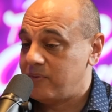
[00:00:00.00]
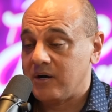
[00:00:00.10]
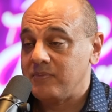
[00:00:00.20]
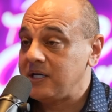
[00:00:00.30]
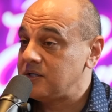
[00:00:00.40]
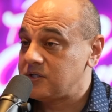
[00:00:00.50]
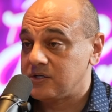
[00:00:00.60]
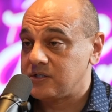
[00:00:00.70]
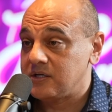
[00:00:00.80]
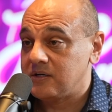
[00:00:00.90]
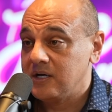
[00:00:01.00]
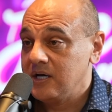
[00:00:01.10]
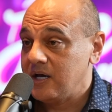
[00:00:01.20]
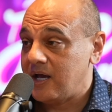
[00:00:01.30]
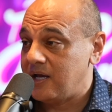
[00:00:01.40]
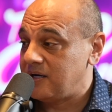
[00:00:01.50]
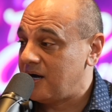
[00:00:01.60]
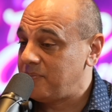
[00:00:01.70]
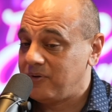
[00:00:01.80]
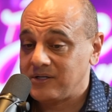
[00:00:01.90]
better be consistent, and
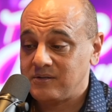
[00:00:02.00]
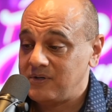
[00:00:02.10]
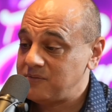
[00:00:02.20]
God bless him.